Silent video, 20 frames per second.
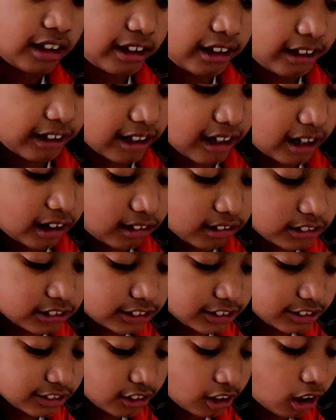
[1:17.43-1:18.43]
and now it
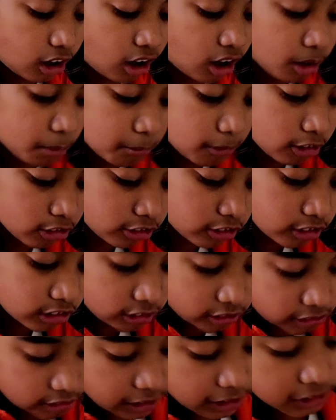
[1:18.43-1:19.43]
just almost
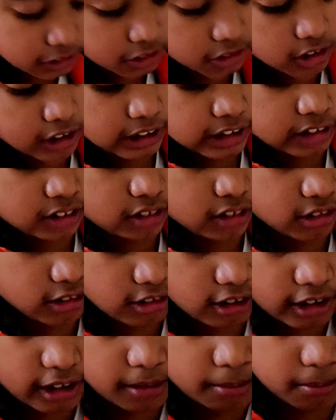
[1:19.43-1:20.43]
looks like a triangle.
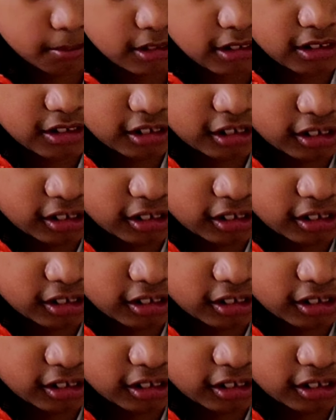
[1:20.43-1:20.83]
Okay, this